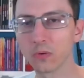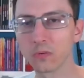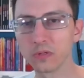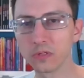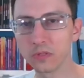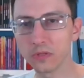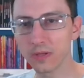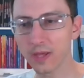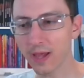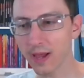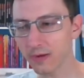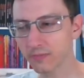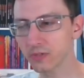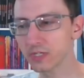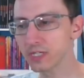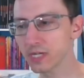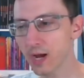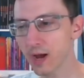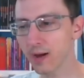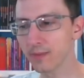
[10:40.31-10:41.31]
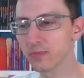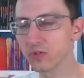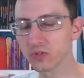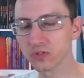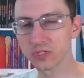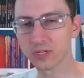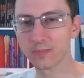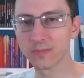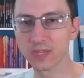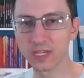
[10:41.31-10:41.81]
every time there's
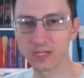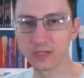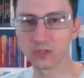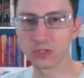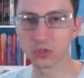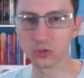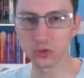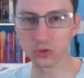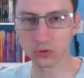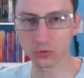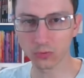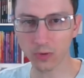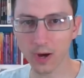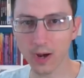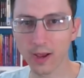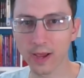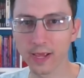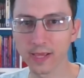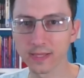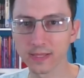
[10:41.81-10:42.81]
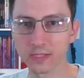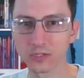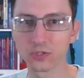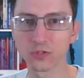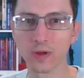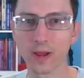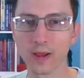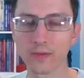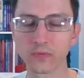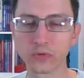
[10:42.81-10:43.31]
something to try that you
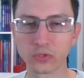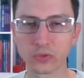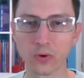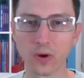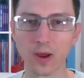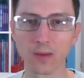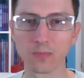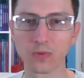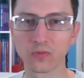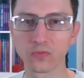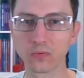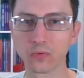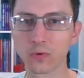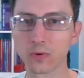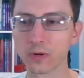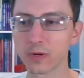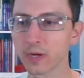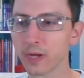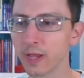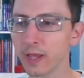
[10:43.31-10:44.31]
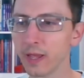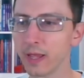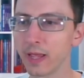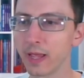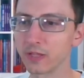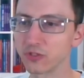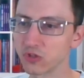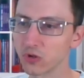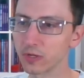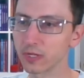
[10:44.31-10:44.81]
haven't tried before. And
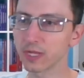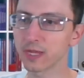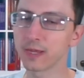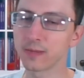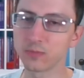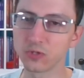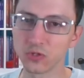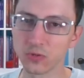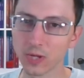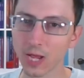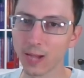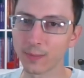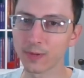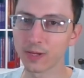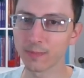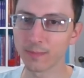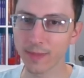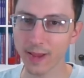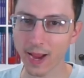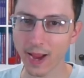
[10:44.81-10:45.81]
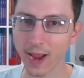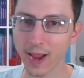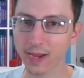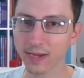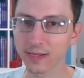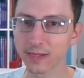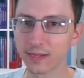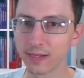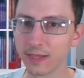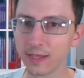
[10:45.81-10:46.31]
so it keeps you coming back
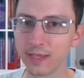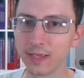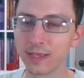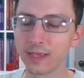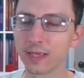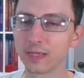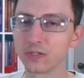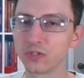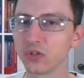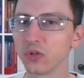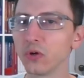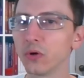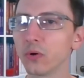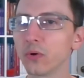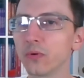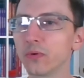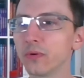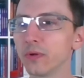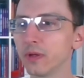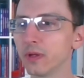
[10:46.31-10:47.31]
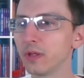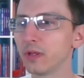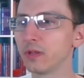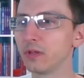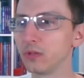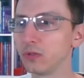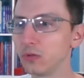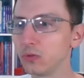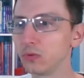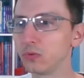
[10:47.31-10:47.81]
until
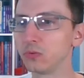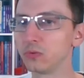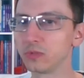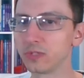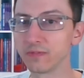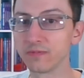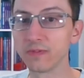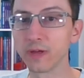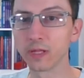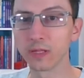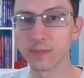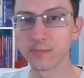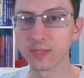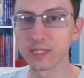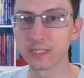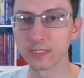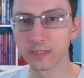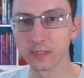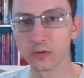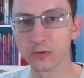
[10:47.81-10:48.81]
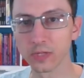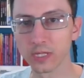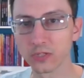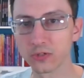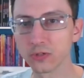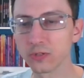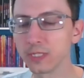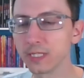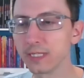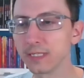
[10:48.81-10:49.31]
you develop the skill that you
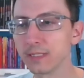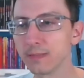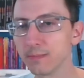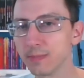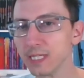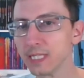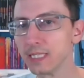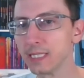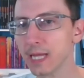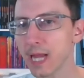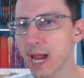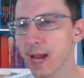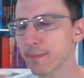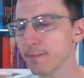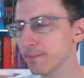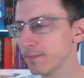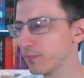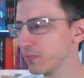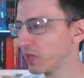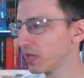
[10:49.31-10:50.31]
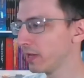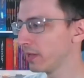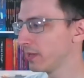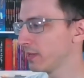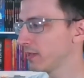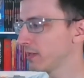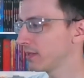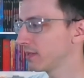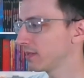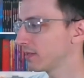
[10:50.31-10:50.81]
need to beat the game.
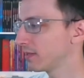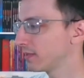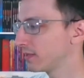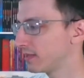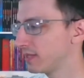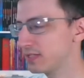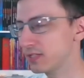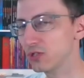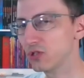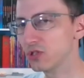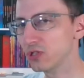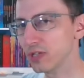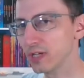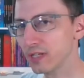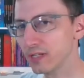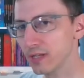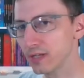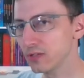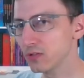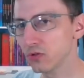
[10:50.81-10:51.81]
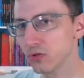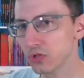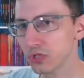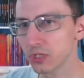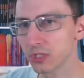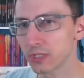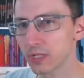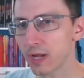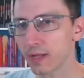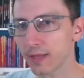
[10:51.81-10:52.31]
There's just
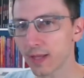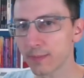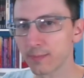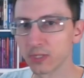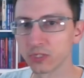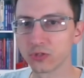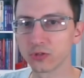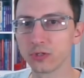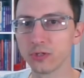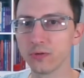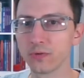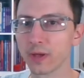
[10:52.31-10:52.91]
not that much to it.